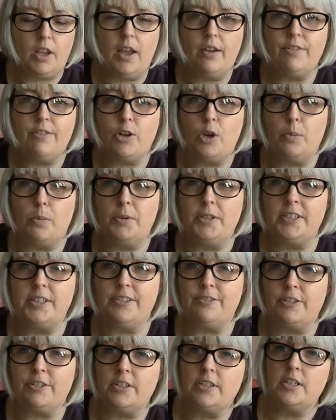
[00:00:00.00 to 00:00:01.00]
I have a couple of
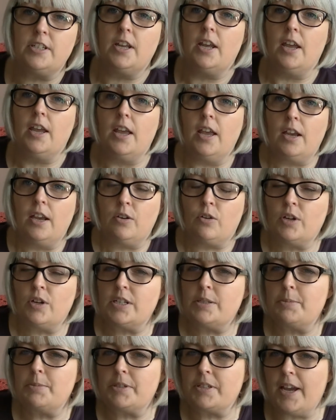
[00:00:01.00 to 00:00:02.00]
different
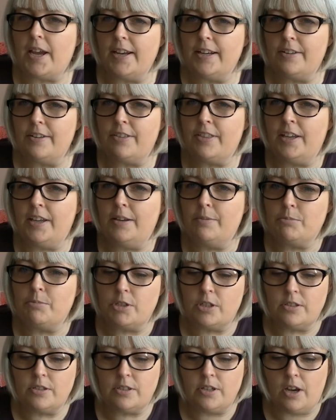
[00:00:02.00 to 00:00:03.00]
Christmas kind of themed
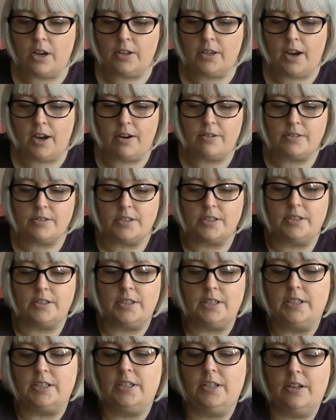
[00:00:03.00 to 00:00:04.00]
sock yarns
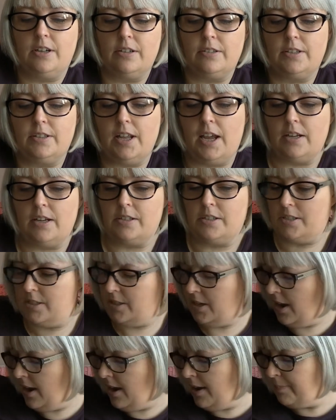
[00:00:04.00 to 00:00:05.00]
this year that,
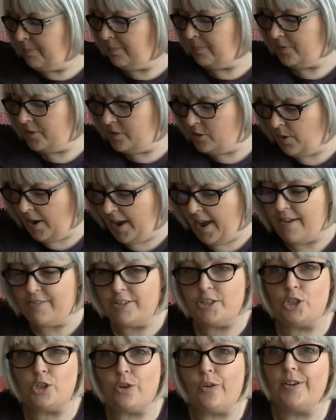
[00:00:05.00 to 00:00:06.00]
um, so I have
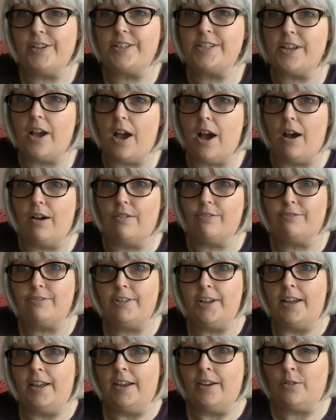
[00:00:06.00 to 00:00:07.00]
a choice of
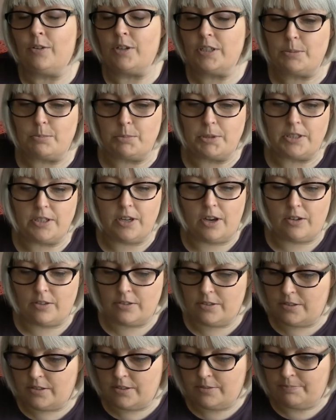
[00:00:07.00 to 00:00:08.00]
Christmas
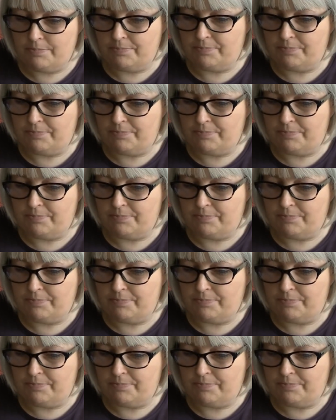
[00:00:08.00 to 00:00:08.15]
socks.